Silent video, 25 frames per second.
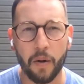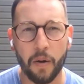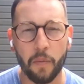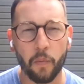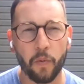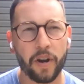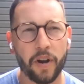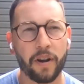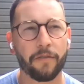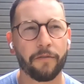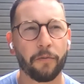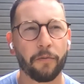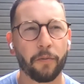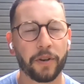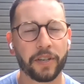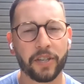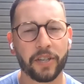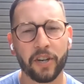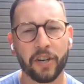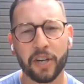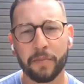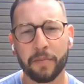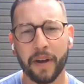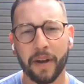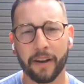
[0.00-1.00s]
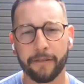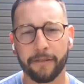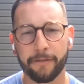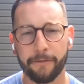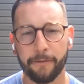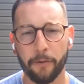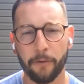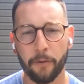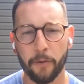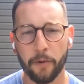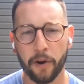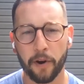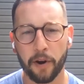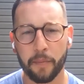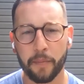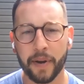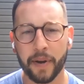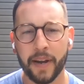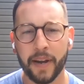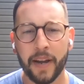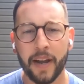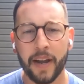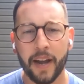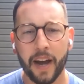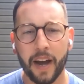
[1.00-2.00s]
whenever we're talking about form,
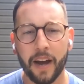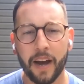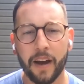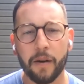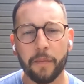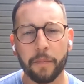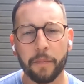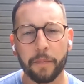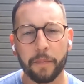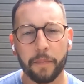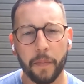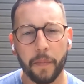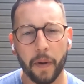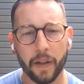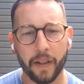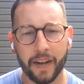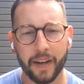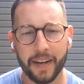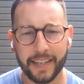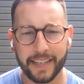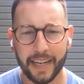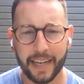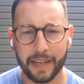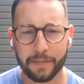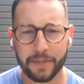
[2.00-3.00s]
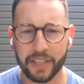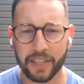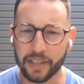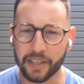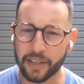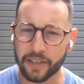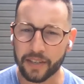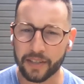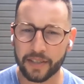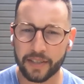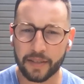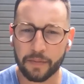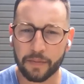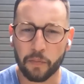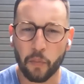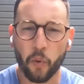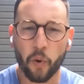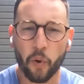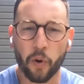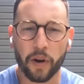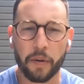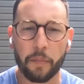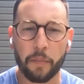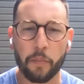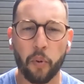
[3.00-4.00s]
a lot of times there's
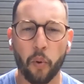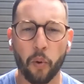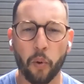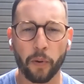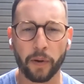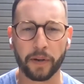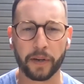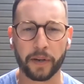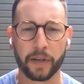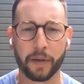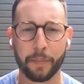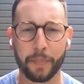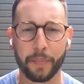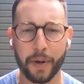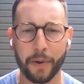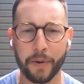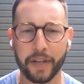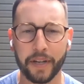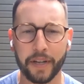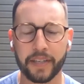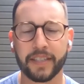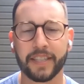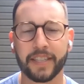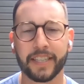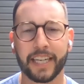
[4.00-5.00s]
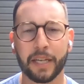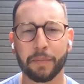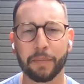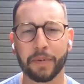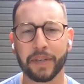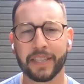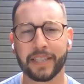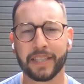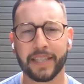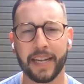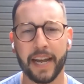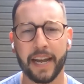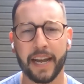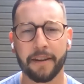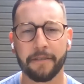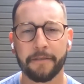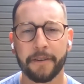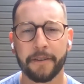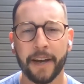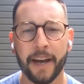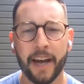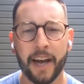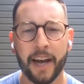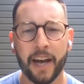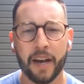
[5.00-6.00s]
more important components to keep us safe.
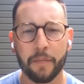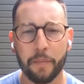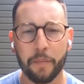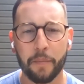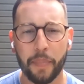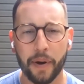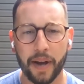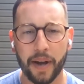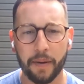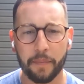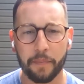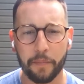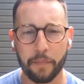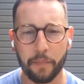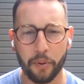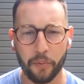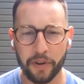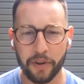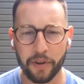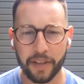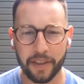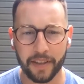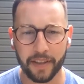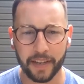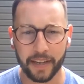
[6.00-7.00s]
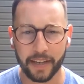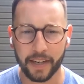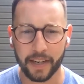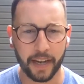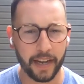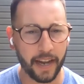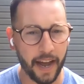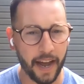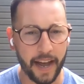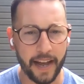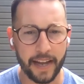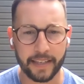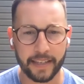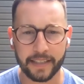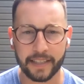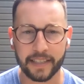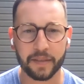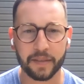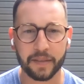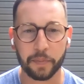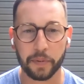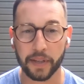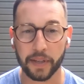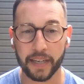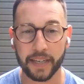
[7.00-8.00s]
But breathing has
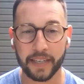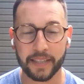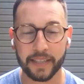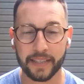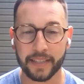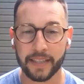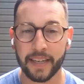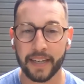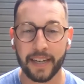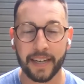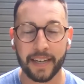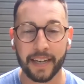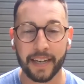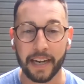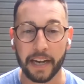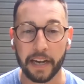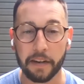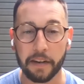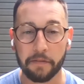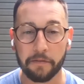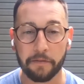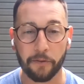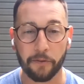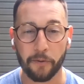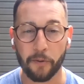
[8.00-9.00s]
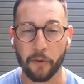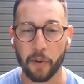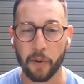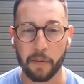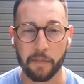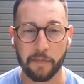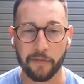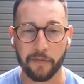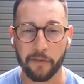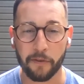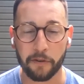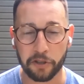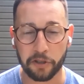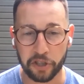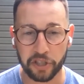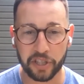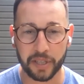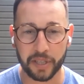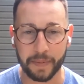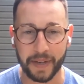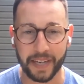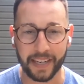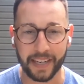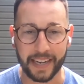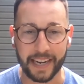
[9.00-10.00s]
its place in form for just
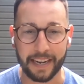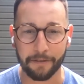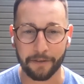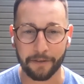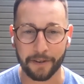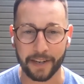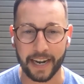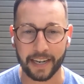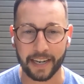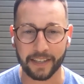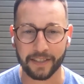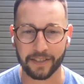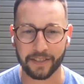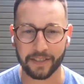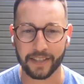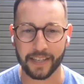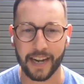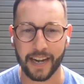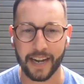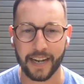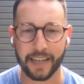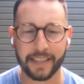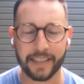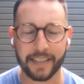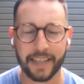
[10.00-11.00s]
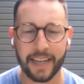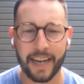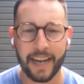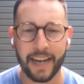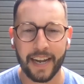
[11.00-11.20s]
about every exercise.